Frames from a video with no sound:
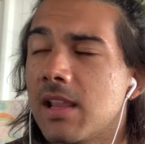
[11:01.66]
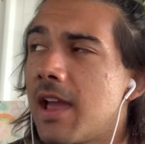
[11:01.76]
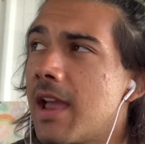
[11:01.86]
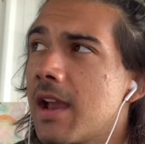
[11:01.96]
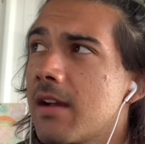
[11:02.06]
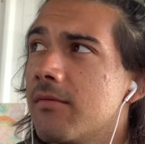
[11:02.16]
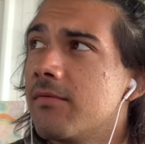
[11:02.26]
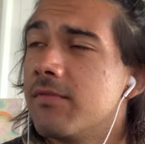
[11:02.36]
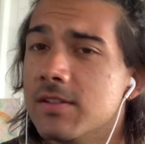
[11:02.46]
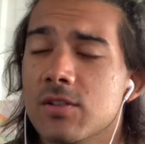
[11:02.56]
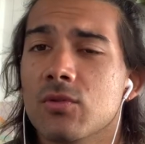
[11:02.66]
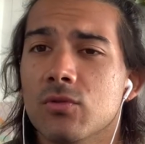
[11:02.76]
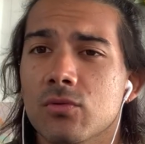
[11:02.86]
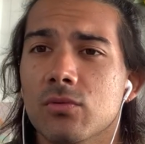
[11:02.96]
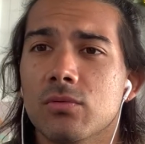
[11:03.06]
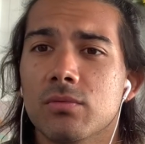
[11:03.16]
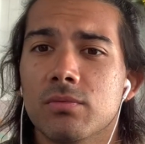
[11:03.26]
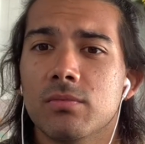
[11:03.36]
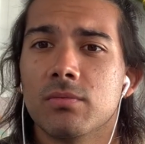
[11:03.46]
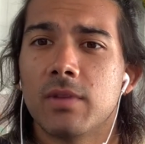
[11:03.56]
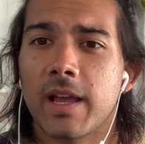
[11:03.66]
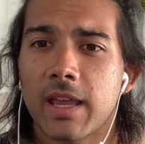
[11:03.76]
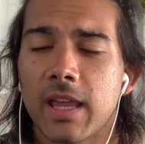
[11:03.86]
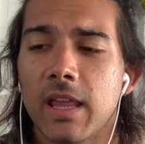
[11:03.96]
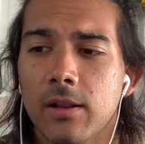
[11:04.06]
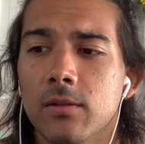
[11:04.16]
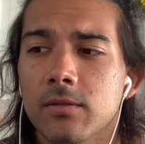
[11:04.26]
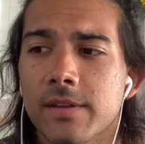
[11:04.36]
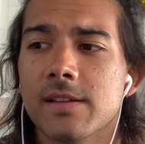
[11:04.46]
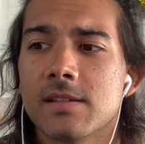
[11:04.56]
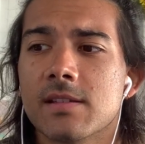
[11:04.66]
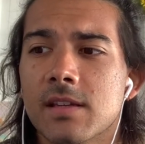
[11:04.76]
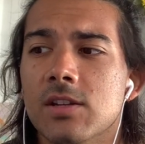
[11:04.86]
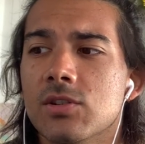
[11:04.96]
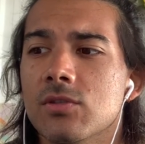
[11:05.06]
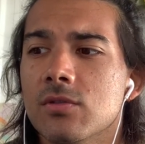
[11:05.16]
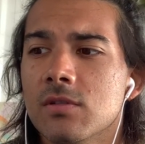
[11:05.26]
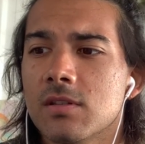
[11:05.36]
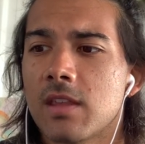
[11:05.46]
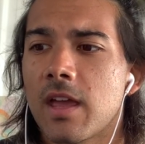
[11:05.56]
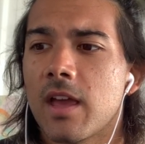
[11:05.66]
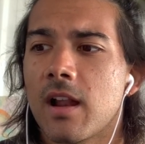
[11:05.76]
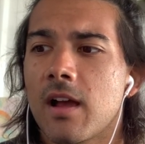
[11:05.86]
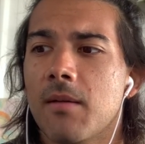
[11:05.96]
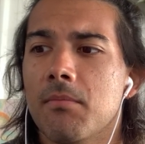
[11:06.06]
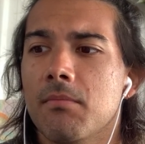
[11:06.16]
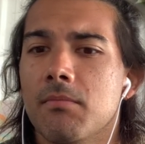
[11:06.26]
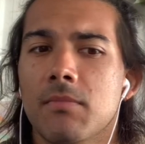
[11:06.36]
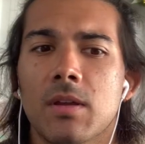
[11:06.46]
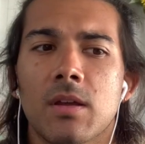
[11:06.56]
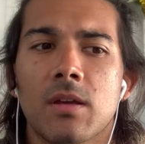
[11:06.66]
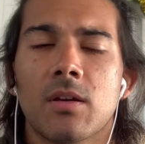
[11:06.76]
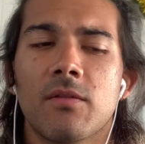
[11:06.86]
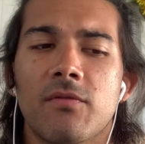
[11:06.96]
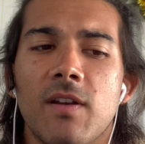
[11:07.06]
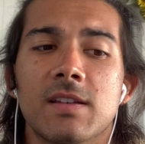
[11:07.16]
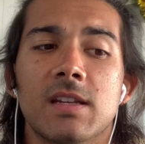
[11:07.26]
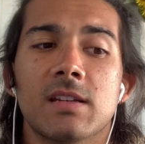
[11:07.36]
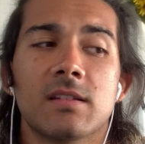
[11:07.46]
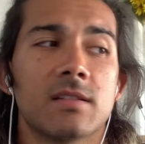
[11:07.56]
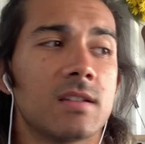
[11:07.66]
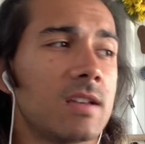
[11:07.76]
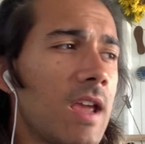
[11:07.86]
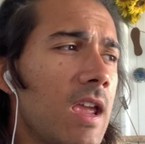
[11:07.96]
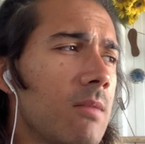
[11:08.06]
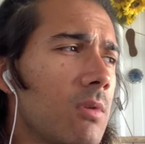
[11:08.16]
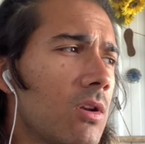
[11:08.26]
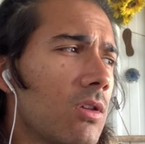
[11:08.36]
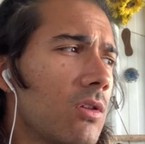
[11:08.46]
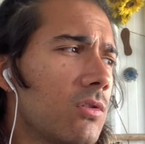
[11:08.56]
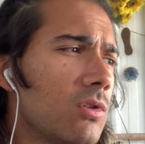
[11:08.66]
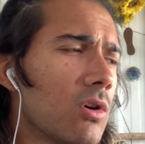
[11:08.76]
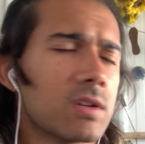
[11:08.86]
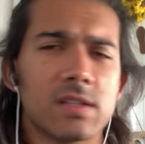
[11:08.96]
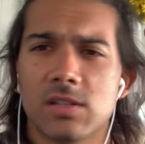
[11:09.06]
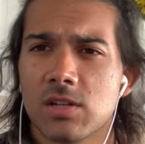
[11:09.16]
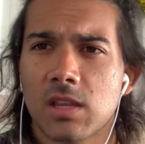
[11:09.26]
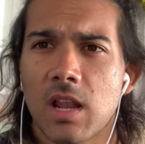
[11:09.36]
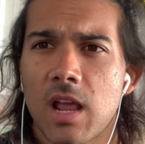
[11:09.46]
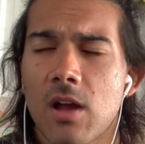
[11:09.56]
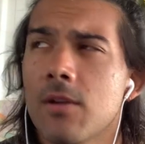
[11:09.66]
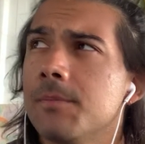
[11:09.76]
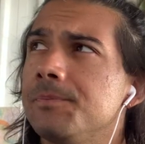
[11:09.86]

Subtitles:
like physical, like illness issues that I'm confronting today. I'm going to go to the doctors and check that out,